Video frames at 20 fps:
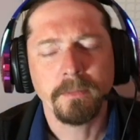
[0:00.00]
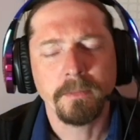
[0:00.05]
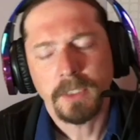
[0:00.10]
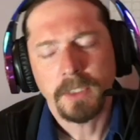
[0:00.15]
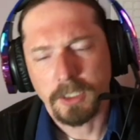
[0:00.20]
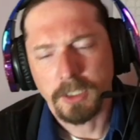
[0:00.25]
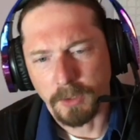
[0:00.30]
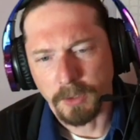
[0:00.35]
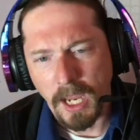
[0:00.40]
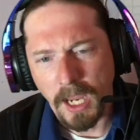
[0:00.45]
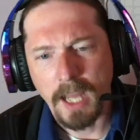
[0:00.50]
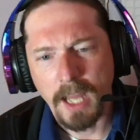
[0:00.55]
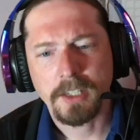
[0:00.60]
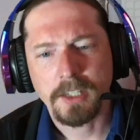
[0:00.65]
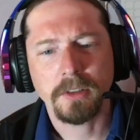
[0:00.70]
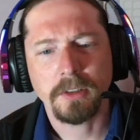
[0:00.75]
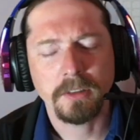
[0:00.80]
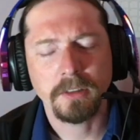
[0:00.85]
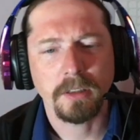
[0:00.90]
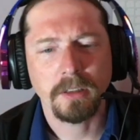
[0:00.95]
So
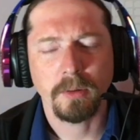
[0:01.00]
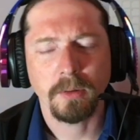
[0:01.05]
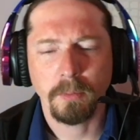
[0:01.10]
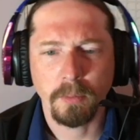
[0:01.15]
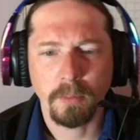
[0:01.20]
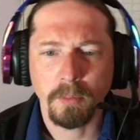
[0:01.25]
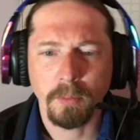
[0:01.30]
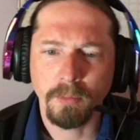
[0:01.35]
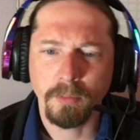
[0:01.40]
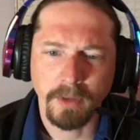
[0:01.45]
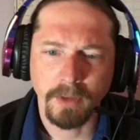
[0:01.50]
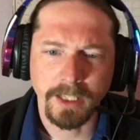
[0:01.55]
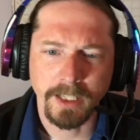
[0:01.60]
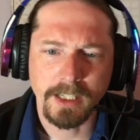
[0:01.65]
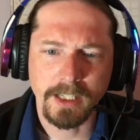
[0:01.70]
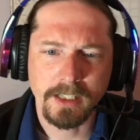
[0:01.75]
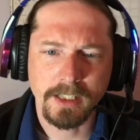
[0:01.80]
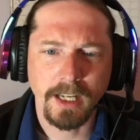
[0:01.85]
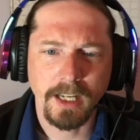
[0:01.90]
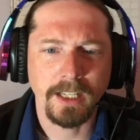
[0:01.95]
castled, like I
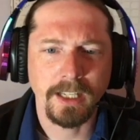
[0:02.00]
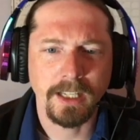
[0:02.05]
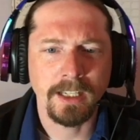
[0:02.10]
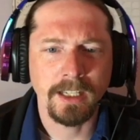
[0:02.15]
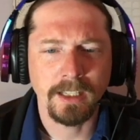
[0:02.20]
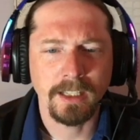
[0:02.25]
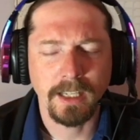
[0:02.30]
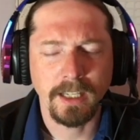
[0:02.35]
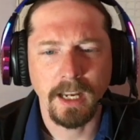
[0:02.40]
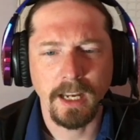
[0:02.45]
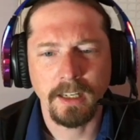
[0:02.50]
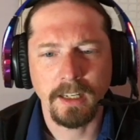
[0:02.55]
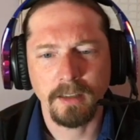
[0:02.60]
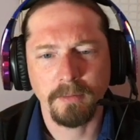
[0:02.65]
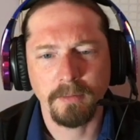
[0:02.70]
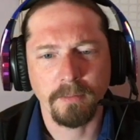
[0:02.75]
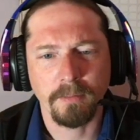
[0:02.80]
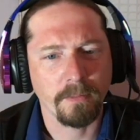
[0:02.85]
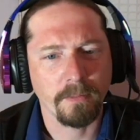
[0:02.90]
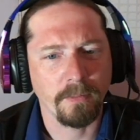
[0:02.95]
said, indicated
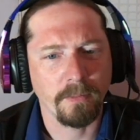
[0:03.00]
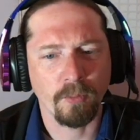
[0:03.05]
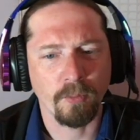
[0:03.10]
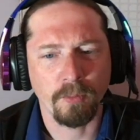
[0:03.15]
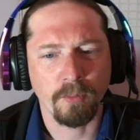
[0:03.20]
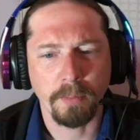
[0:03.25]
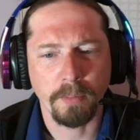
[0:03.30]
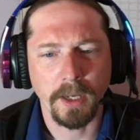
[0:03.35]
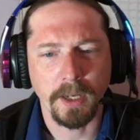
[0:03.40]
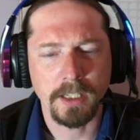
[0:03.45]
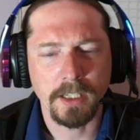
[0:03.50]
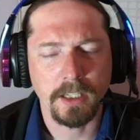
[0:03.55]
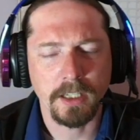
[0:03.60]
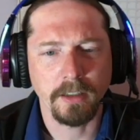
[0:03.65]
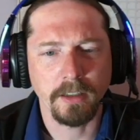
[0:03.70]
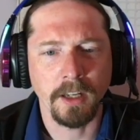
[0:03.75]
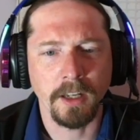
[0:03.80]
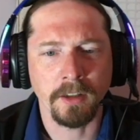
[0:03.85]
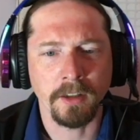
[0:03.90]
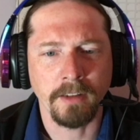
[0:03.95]

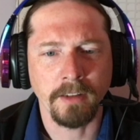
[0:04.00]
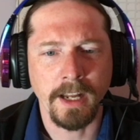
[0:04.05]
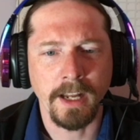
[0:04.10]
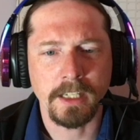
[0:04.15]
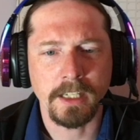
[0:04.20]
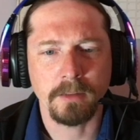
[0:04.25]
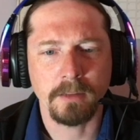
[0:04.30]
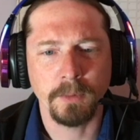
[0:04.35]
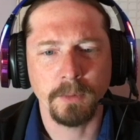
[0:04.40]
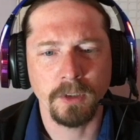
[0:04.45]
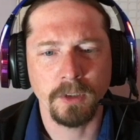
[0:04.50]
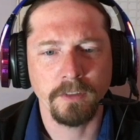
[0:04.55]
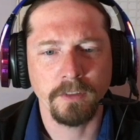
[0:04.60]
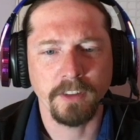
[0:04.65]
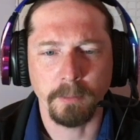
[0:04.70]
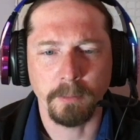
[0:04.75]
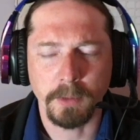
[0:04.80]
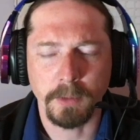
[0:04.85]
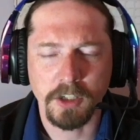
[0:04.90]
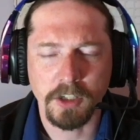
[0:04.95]
basically on the last move,
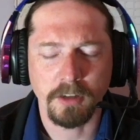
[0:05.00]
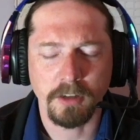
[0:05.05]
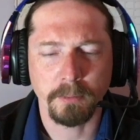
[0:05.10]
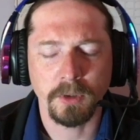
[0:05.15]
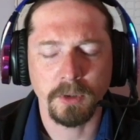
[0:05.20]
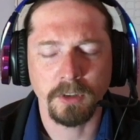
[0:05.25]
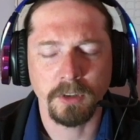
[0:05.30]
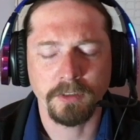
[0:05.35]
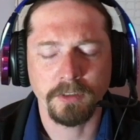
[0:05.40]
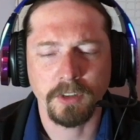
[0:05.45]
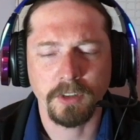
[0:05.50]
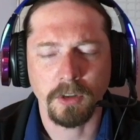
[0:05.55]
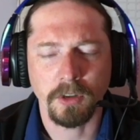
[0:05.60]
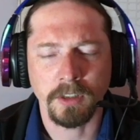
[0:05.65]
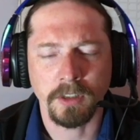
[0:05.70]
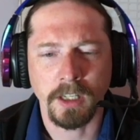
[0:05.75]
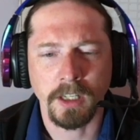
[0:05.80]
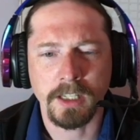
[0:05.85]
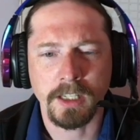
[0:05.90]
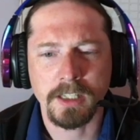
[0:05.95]
the bishop move told
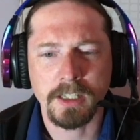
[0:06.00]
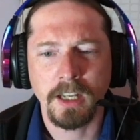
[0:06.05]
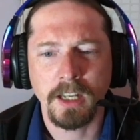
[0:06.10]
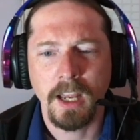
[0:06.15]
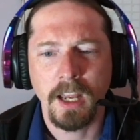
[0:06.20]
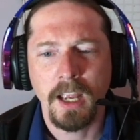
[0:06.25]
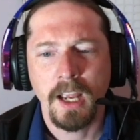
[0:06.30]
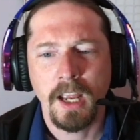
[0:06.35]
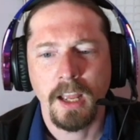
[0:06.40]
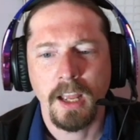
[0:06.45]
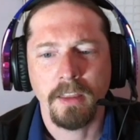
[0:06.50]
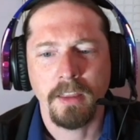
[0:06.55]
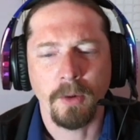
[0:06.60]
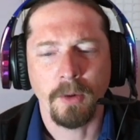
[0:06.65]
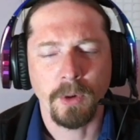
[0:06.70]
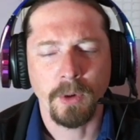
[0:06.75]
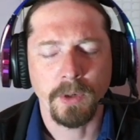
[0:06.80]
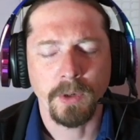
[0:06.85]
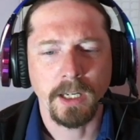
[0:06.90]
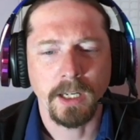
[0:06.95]
us that
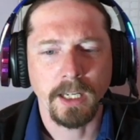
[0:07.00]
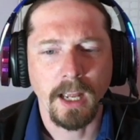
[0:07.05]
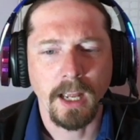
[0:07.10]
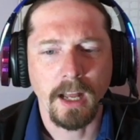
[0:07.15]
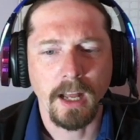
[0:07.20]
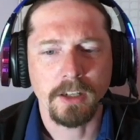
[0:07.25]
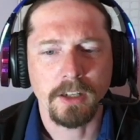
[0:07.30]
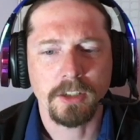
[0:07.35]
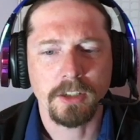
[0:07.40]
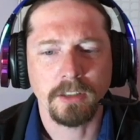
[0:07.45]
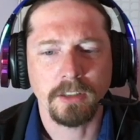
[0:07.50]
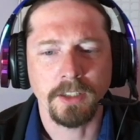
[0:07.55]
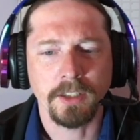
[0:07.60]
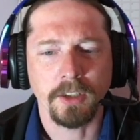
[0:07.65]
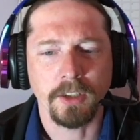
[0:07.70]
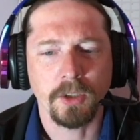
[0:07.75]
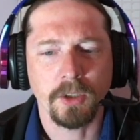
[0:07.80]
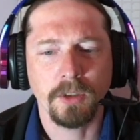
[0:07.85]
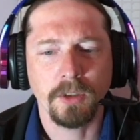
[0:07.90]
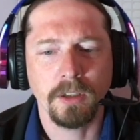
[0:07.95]
we were going to castle
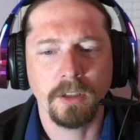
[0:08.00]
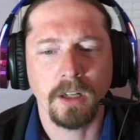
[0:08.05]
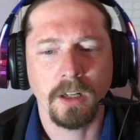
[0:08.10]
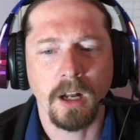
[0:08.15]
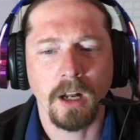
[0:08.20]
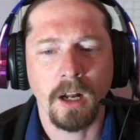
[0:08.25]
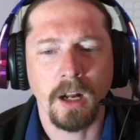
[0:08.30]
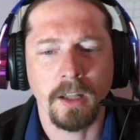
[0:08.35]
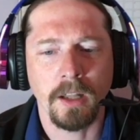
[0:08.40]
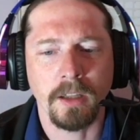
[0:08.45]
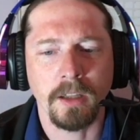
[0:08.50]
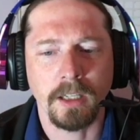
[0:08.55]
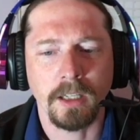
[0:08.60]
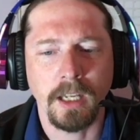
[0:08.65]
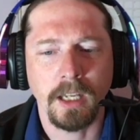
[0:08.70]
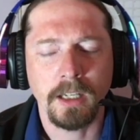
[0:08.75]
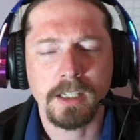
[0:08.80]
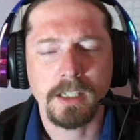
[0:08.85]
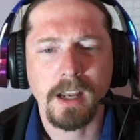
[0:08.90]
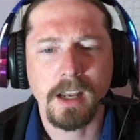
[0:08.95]
on the
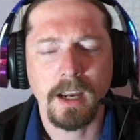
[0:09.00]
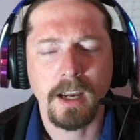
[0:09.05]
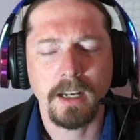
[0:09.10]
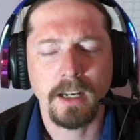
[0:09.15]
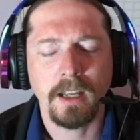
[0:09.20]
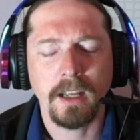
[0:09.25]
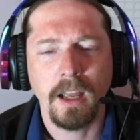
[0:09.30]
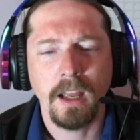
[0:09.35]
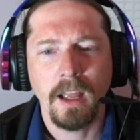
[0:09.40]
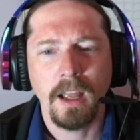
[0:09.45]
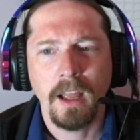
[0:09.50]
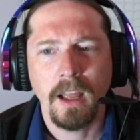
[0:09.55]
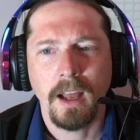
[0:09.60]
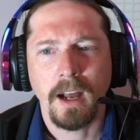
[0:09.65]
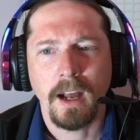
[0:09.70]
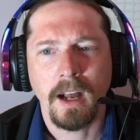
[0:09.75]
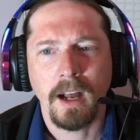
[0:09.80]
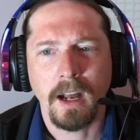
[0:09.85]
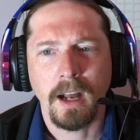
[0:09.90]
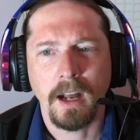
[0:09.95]
king side.
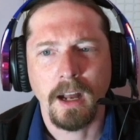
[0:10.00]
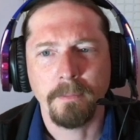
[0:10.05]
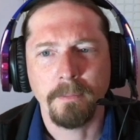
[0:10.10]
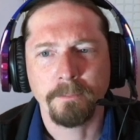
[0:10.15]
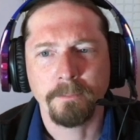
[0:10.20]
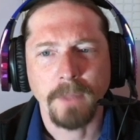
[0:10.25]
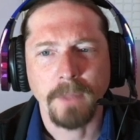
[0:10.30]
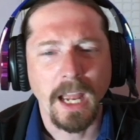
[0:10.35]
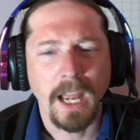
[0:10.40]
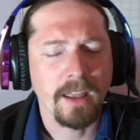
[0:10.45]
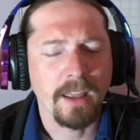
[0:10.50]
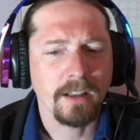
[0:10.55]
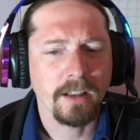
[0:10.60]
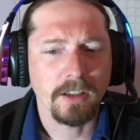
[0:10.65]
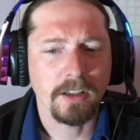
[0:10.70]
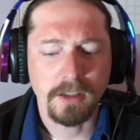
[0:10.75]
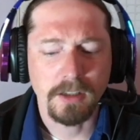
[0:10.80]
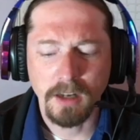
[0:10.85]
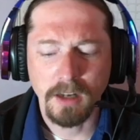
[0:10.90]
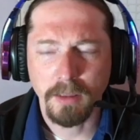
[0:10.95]
I think
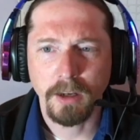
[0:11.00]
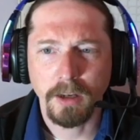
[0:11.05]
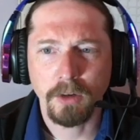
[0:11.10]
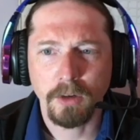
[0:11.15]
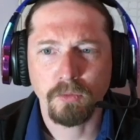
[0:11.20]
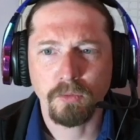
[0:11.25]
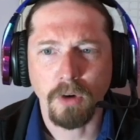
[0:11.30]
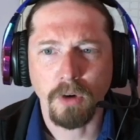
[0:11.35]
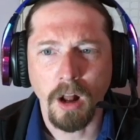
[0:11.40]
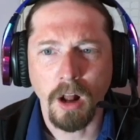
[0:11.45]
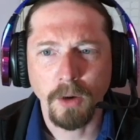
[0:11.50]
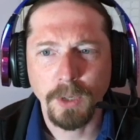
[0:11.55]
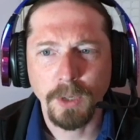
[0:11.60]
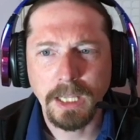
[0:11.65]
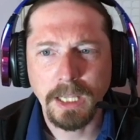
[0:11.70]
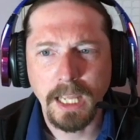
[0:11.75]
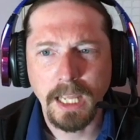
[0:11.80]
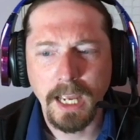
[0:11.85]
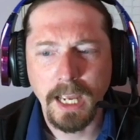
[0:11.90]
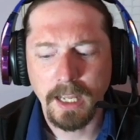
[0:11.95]
there's nothing wrong with
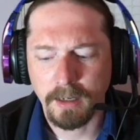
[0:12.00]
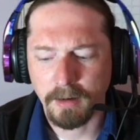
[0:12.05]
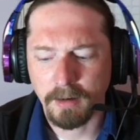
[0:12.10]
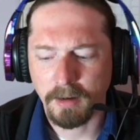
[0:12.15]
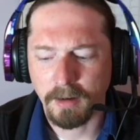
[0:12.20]
that.